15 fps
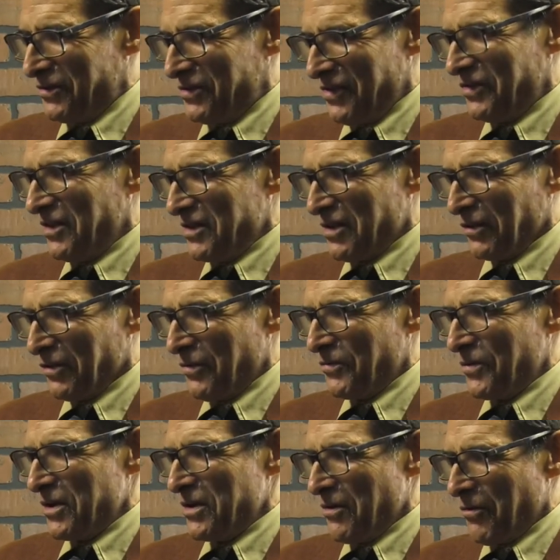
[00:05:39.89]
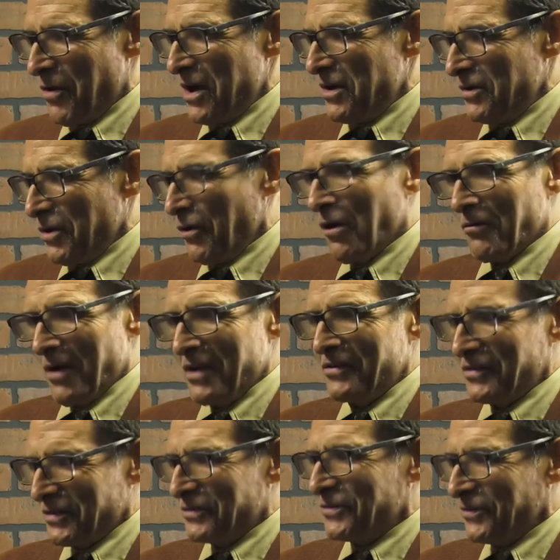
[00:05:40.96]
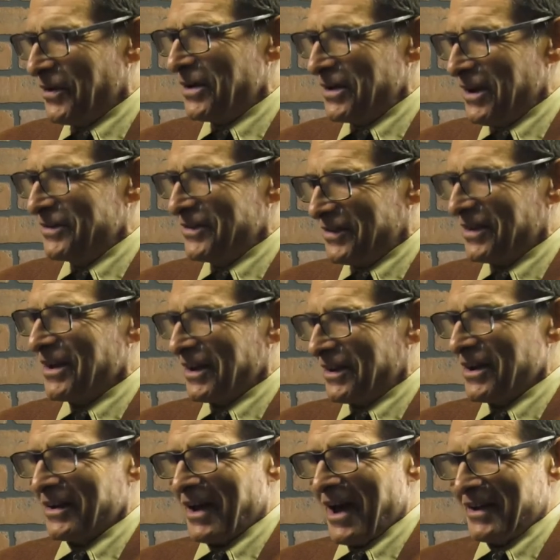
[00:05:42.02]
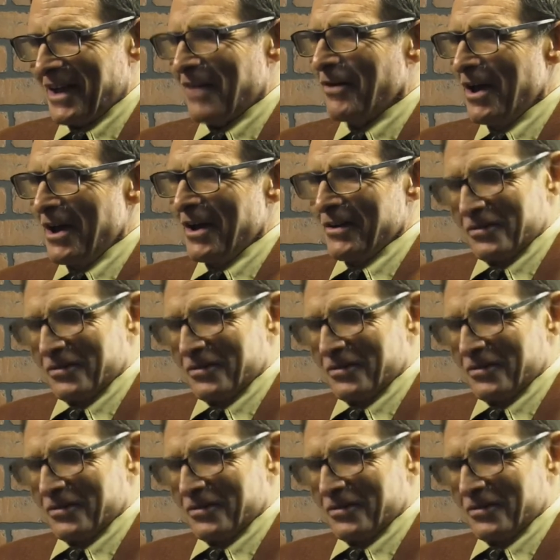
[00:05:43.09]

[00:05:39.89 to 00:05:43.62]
just the delivery of your oration is funny. I just get a kick. I can't.